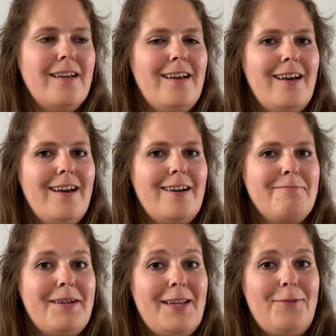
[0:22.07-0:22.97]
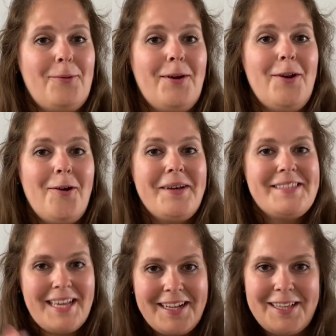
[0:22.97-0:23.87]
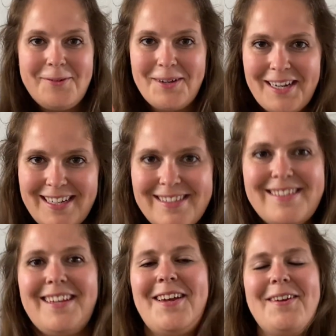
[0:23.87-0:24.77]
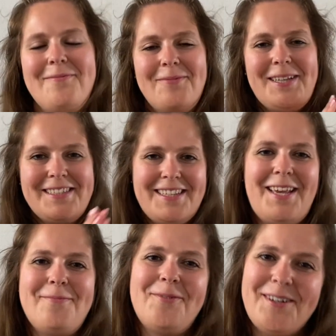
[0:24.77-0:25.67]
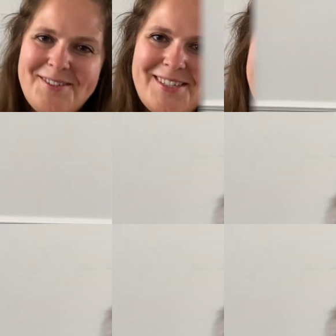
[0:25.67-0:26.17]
but if you wanna know exactly what it is, please keep watching.